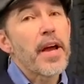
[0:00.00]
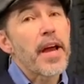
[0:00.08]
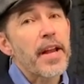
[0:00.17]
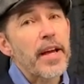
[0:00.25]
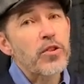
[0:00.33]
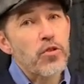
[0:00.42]

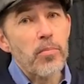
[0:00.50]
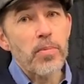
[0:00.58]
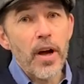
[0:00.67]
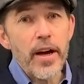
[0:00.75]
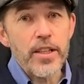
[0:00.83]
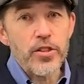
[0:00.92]
In a drop
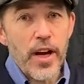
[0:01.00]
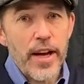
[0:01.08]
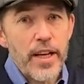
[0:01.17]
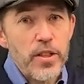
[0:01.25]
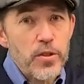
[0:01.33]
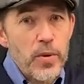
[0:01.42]
liner
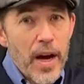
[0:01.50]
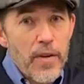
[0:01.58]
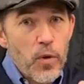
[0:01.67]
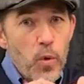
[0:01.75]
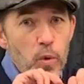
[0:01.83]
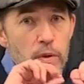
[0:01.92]
jacket, you
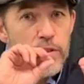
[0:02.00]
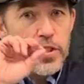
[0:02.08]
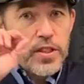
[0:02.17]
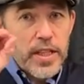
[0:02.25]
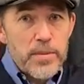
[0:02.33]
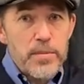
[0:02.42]
have all of the
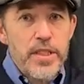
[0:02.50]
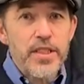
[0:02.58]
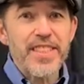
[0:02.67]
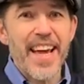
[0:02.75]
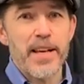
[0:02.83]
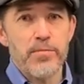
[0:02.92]
seams are
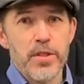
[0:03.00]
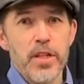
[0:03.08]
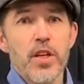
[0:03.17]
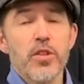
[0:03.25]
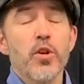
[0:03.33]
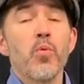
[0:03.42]
taped,
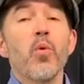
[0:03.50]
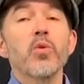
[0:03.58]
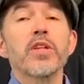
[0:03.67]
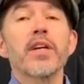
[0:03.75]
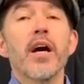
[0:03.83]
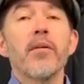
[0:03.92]
so
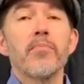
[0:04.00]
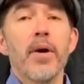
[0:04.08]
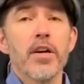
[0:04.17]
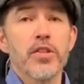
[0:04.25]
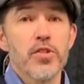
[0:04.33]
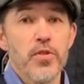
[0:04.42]
water can't
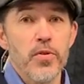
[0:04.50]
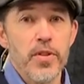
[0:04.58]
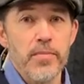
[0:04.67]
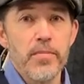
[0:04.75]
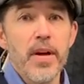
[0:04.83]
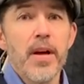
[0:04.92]
pass through
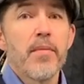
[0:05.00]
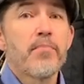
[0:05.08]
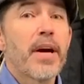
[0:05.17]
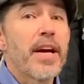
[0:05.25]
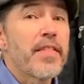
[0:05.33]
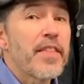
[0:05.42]
them.
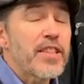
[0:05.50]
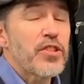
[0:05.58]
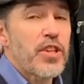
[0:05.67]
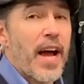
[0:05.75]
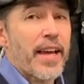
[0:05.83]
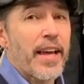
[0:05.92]
But in this
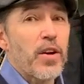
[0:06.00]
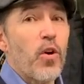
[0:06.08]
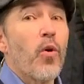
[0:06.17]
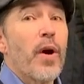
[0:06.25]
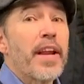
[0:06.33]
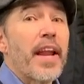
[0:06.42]
jacket,
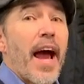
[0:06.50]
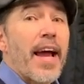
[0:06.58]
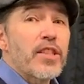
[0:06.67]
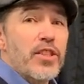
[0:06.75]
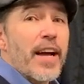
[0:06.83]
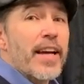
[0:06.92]
or in
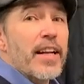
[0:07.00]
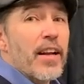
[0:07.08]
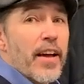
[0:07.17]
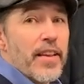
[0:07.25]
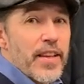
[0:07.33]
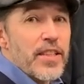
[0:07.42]
a jacket
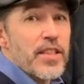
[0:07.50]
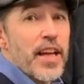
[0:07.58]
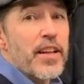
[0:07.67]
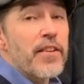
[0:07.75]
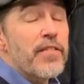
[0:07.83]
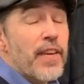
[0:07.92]
like this,
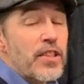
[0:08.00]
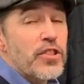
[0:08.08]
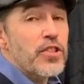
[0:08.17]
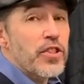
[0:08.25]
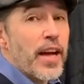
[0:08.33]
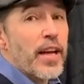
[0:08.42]
in an
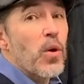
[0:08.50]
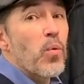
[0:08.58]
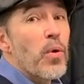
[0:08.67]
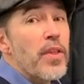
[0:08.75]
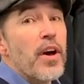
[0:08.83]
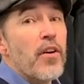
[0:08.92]
adventure jacket
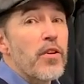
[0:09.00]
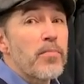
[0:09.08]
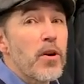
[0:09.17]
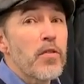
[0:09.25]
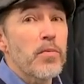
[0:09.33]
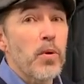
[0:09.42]
with a
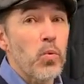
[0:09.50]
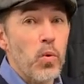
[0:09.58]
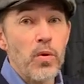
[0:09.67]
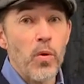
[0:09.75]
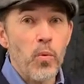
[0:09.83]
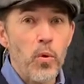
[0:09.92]
removable
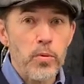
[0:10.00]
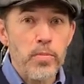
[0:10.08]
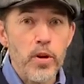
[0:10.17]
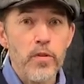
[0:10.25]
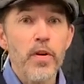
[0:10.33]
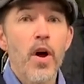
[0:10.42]

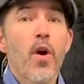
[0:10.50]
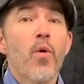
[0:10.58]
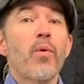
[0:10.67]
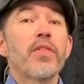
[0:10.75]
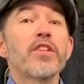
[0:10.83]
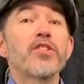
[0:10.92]
waterproof,
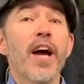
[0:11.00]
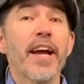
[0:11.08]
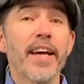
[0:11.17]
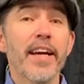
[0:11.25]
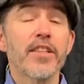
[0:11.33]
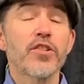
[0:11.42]
when the
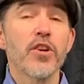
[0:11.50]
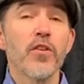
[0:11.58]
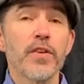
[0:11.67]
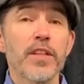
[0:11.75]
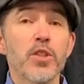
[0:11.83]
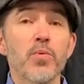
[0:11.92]
jacket
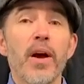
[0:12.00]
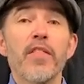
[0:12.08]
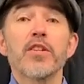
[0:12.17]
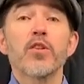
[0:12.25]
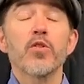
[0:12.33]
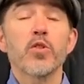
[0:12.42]
itself gets wet,
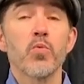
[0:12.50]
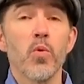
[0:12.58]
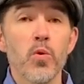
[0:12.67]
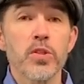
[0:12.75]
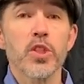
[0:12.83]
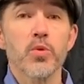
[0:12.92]
there's lots of
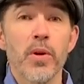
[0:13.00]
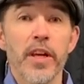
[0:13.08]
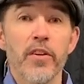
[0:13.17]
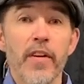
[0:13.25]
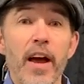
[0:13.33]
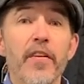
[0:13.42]
water
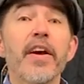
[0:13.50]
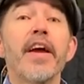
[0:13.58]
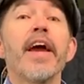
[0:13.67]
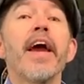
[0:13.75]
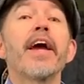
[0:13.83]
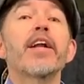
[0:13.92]
swilling around,
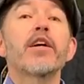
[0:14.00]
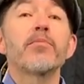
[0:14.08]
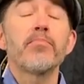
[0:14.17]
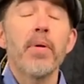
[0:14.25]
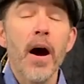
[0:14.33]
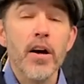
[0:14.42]
it
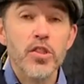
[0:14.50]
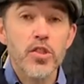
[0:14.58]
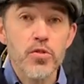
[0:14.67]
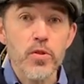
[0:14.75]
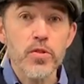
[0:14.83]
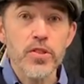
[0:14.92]
can pass
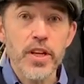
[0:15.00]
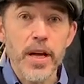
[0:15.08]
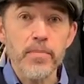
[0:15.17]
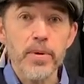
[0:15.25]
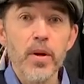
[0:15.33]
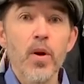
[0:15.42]
through the
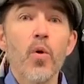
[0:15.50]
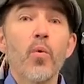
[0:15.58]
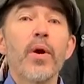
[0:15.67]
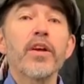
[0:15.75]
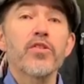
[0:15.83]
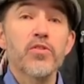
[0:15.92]
zip,
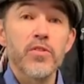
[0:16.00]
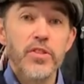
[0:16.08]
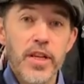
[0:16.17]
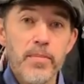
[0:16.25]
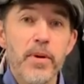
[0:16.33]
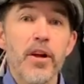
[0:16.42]
wick through the
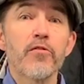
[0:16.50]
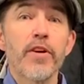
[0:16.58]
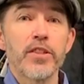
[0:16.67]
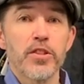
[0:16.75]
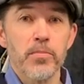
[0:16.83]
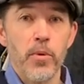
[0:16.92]
zip, and
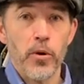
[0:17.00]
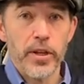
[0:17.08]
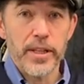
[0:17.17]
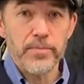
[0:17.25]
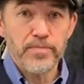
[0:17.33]
reach the body.